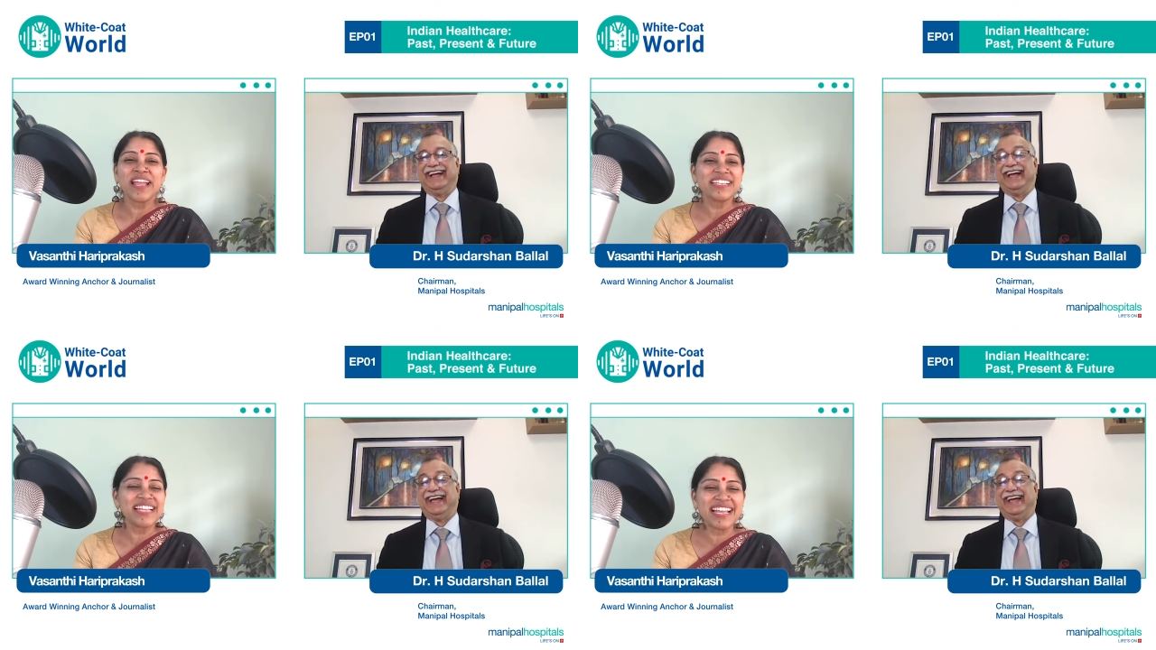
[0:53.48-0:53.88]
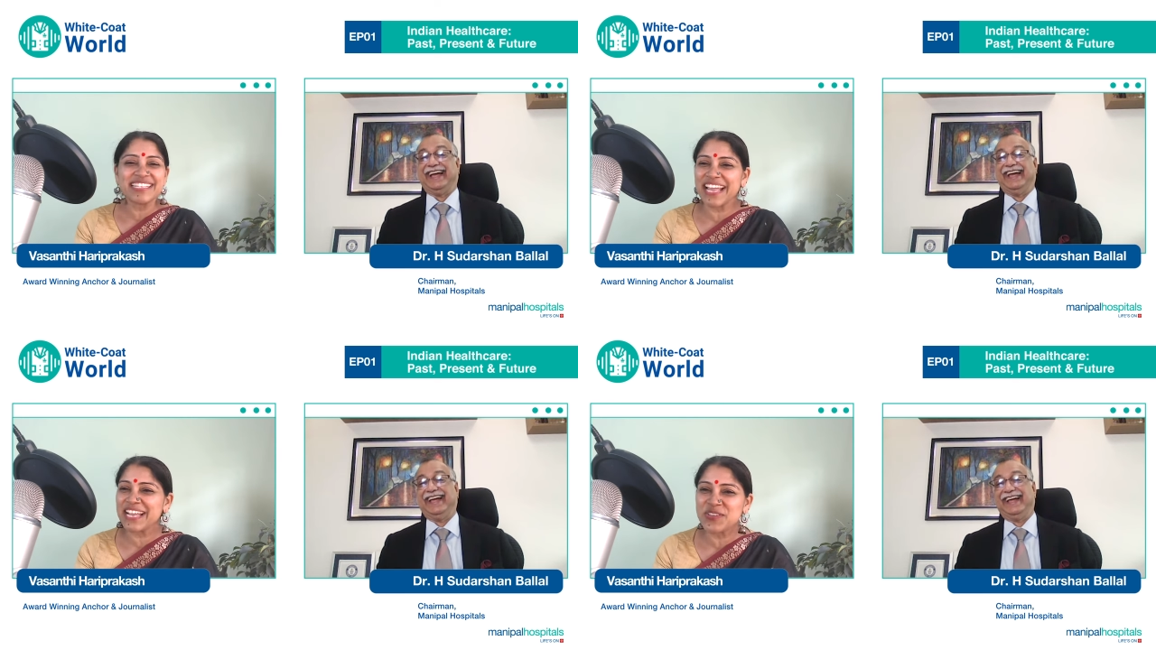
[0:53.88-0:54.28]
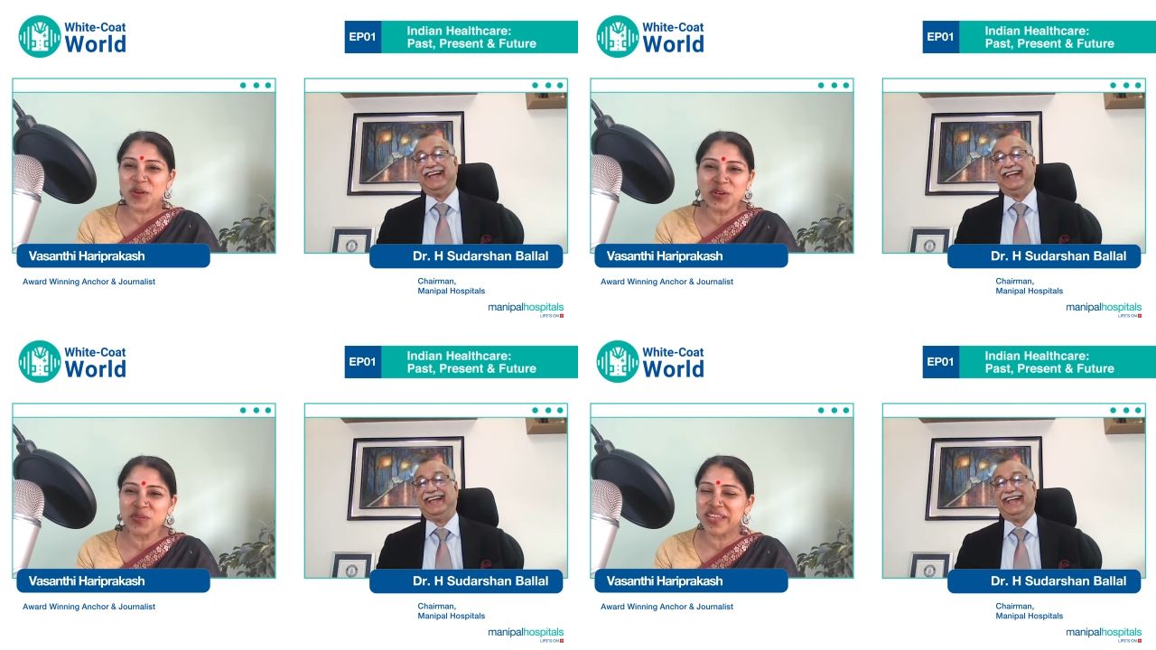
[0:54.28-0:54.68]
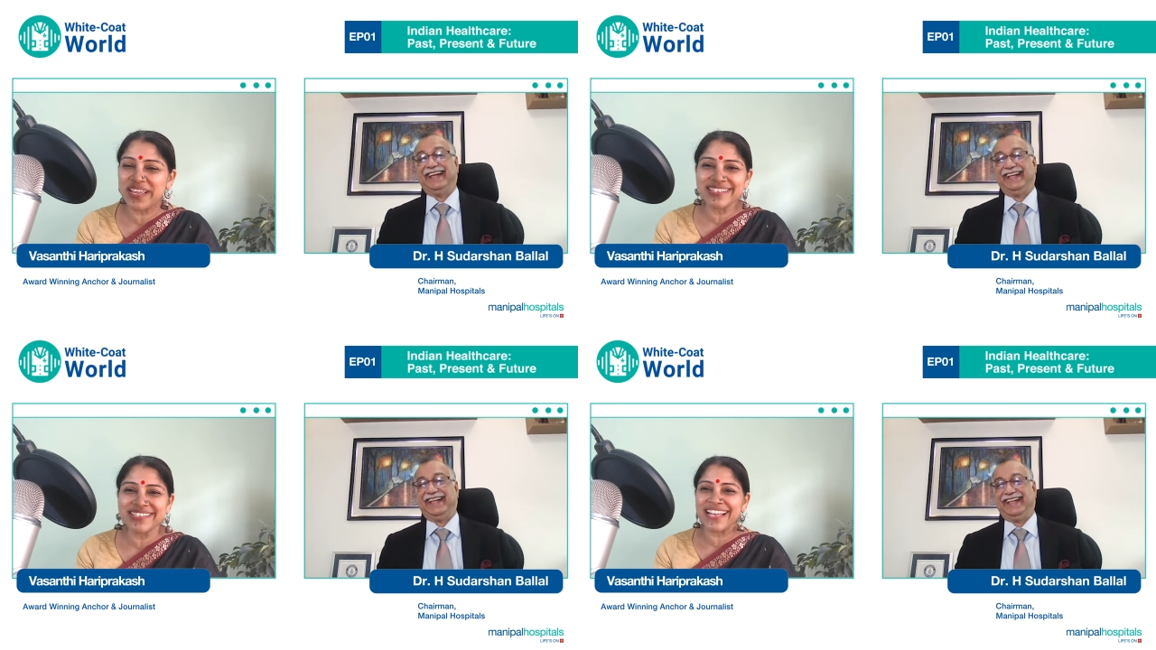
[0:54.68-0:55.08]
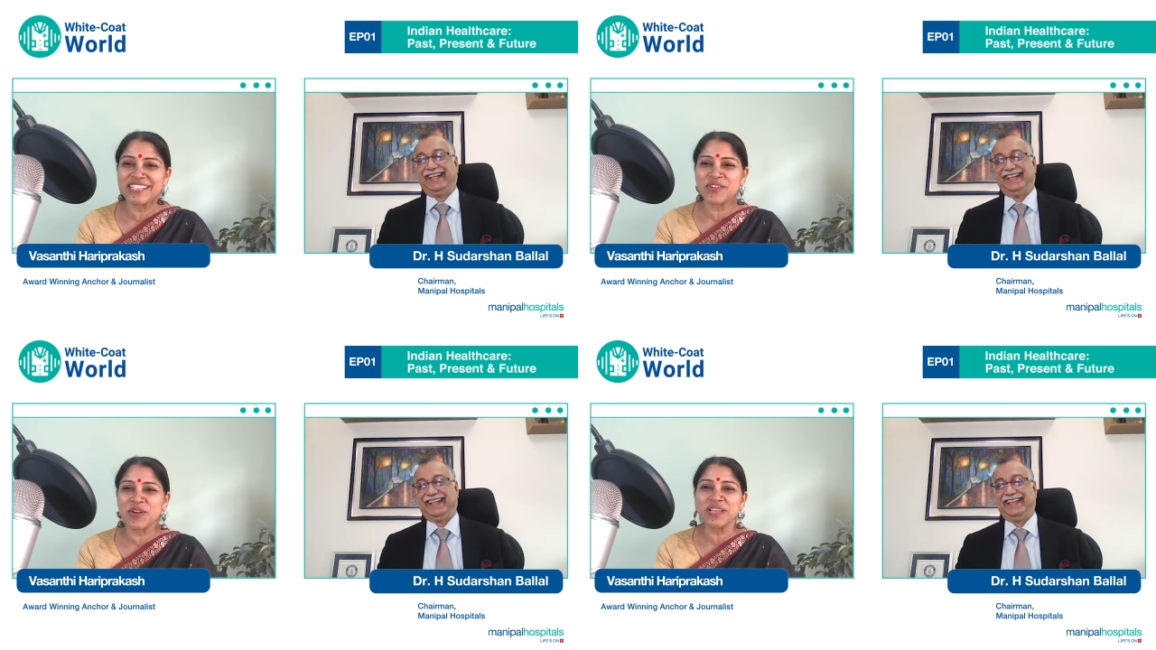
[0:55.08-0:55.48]
Speaker 1: as, as, always, as
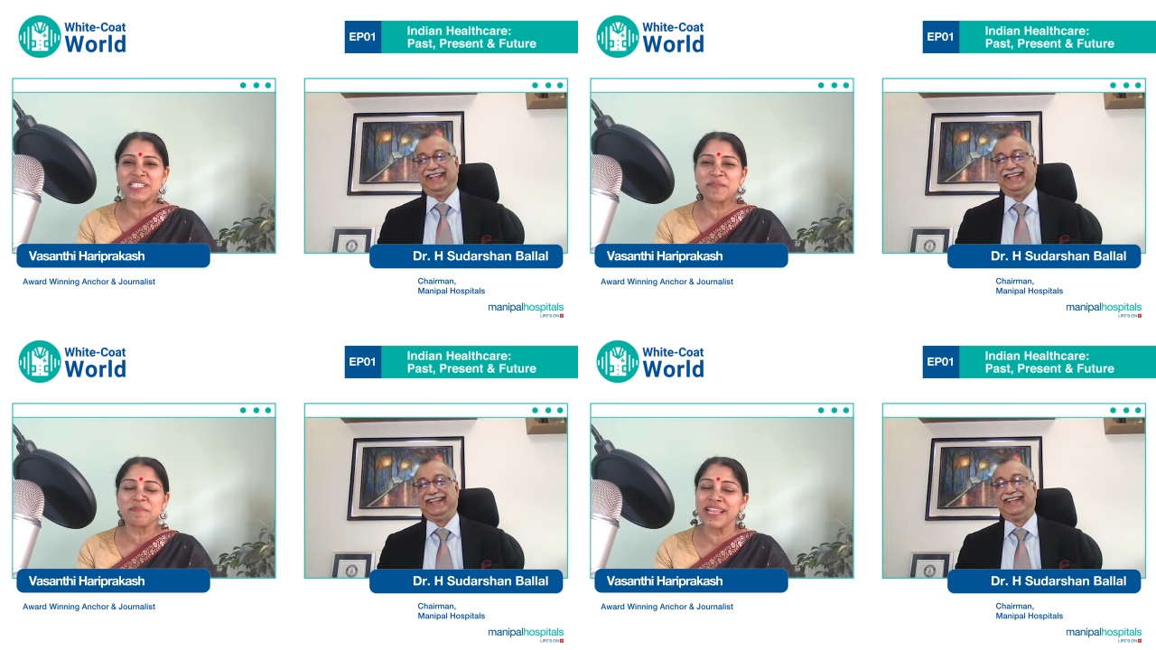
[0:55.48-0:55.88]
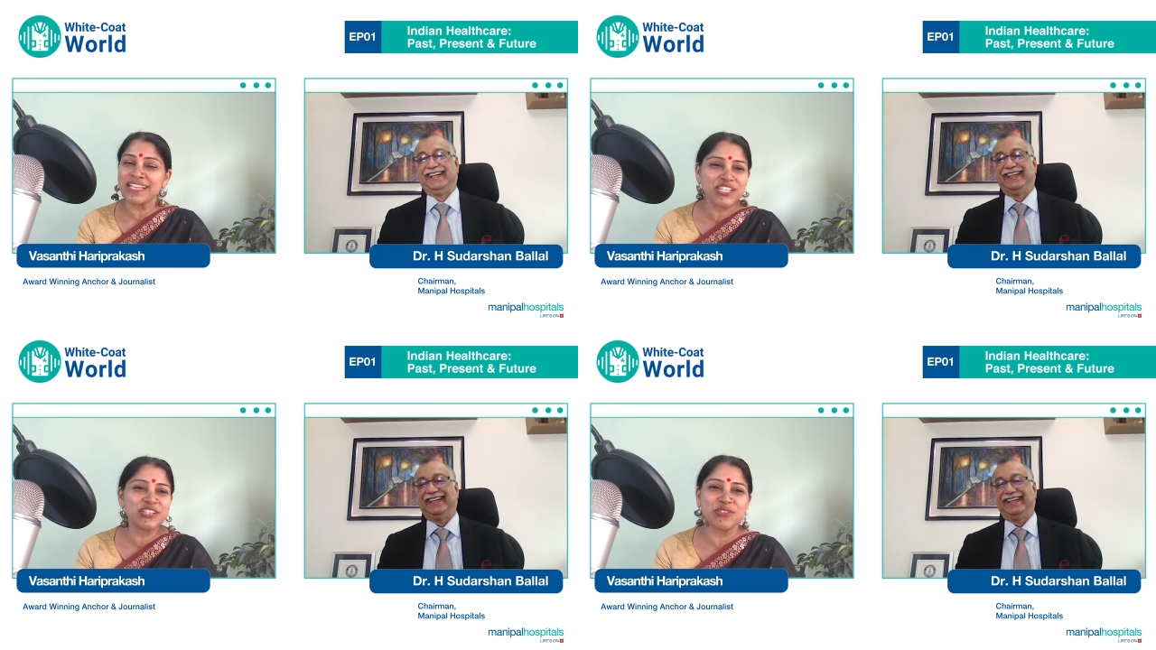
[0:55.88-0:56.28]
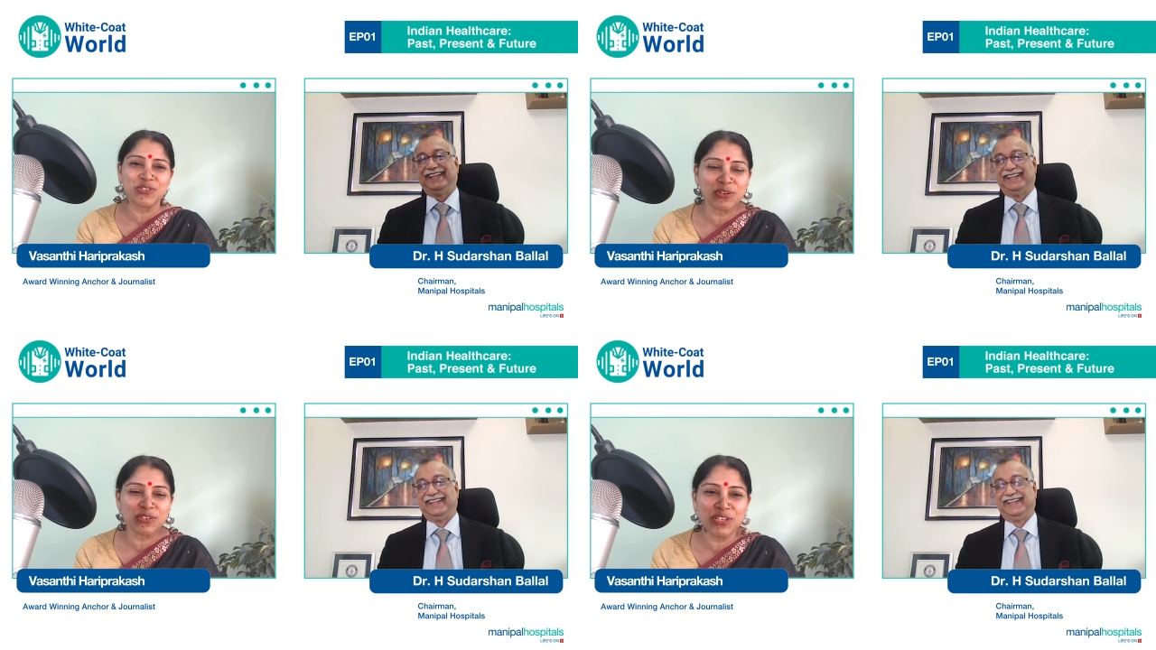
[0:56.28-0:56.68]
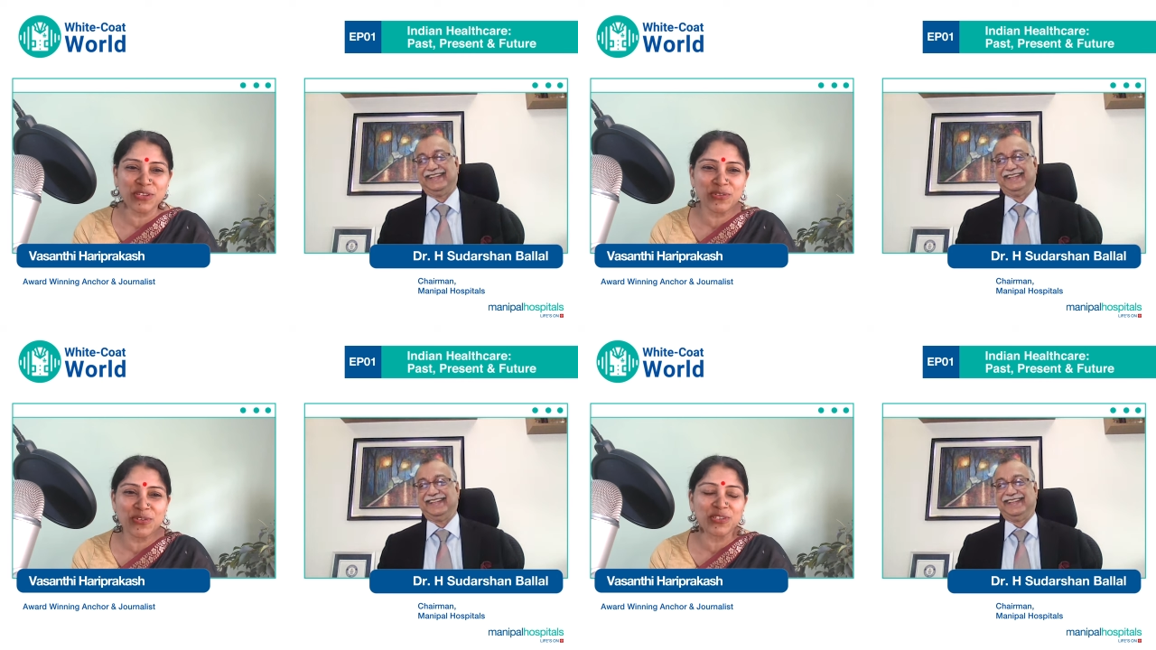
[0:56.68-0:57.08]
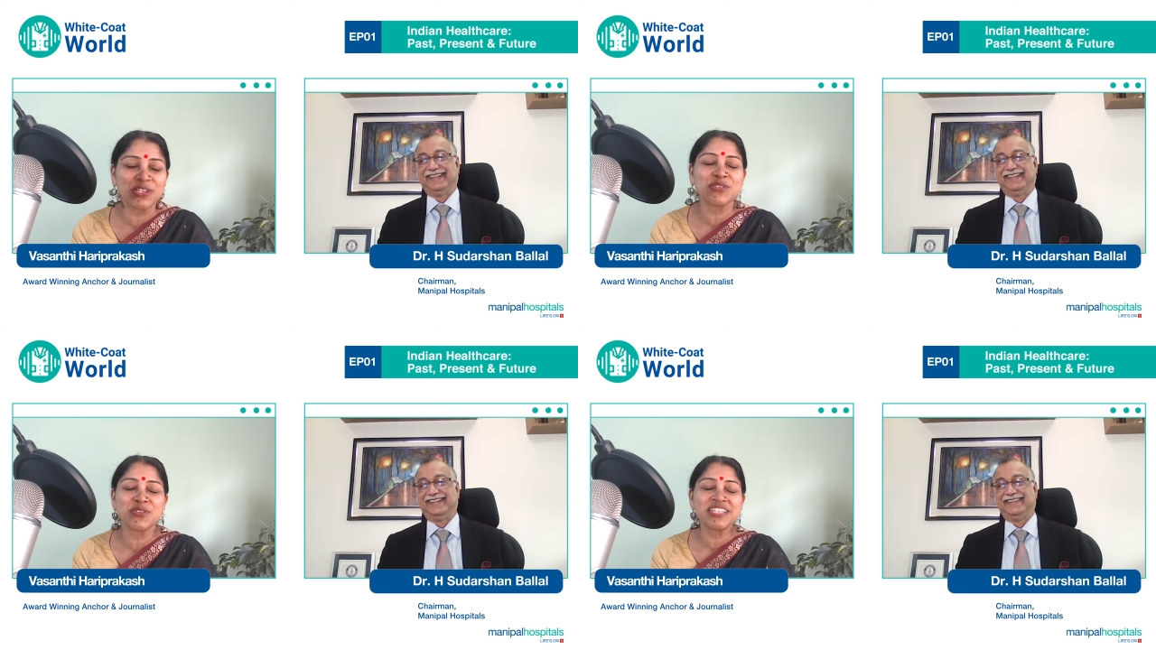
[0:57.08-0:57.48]
always, a pleasure to talk to you, Dr.
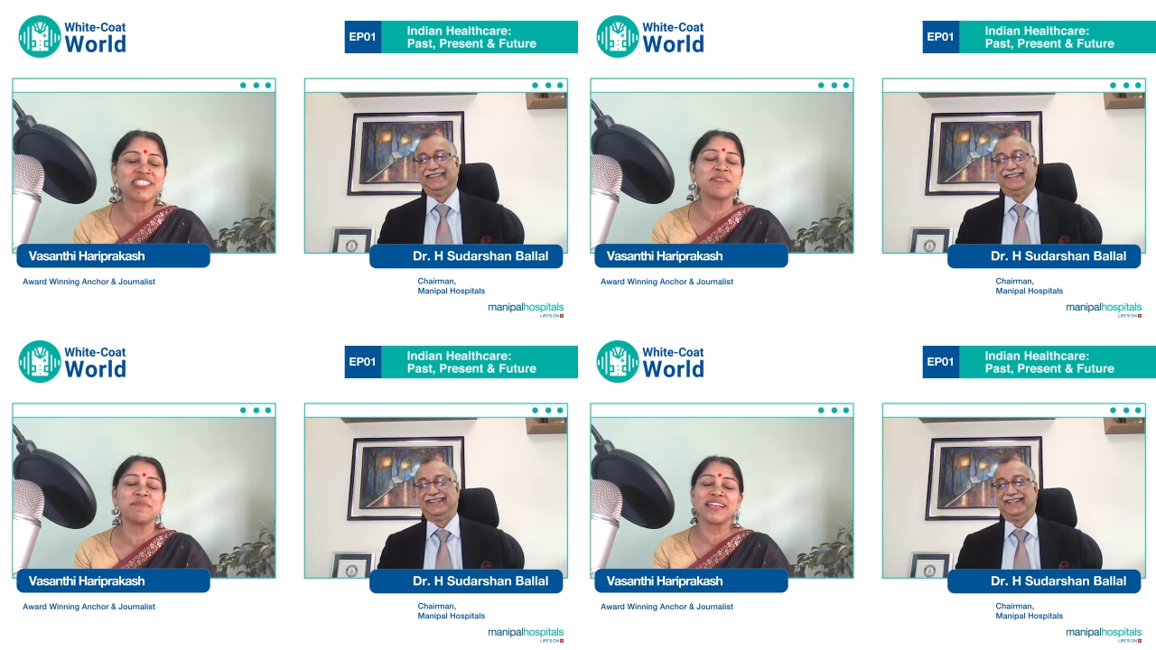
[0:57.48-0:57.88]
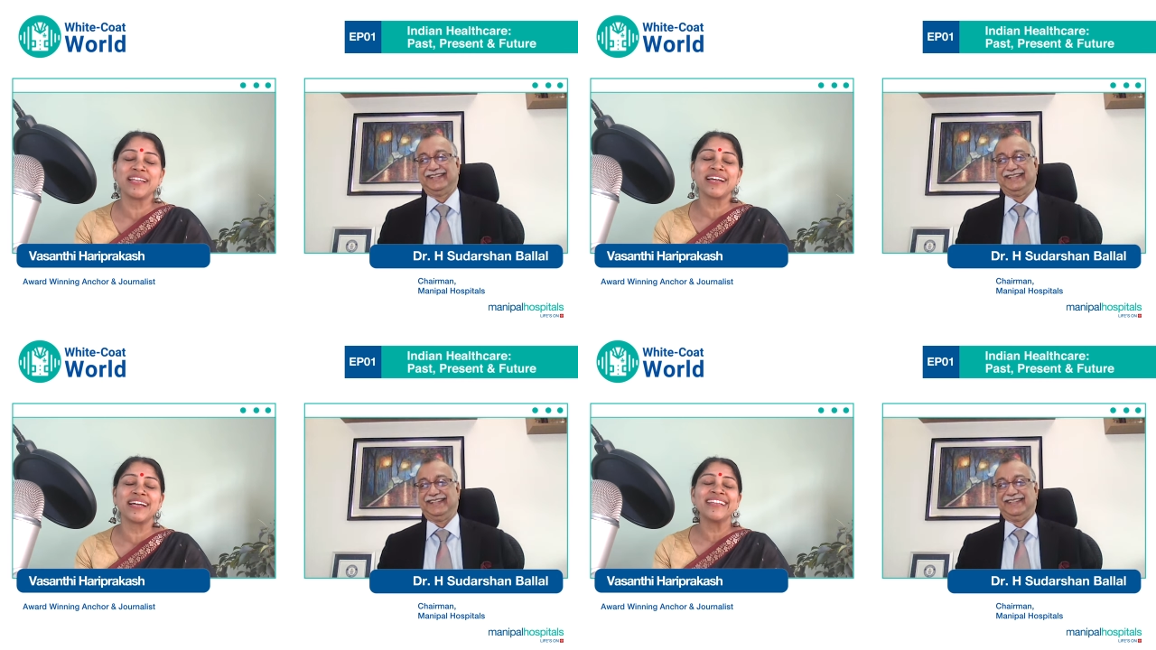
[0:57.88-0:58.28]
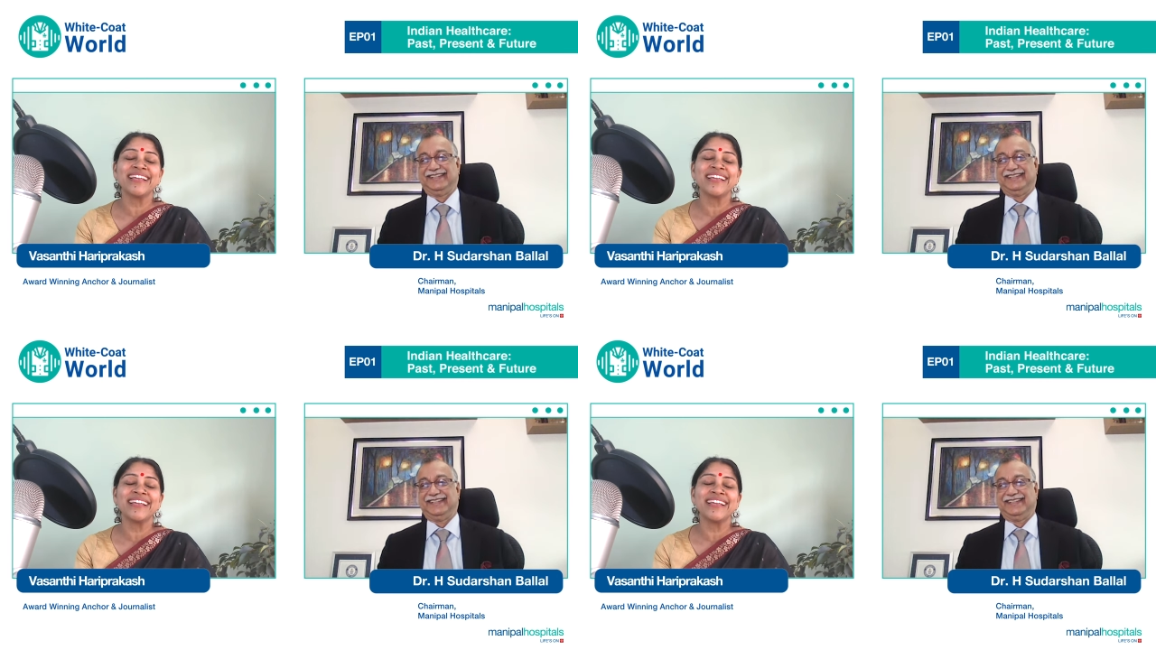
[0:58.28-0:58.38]
Sudarshan Ballal.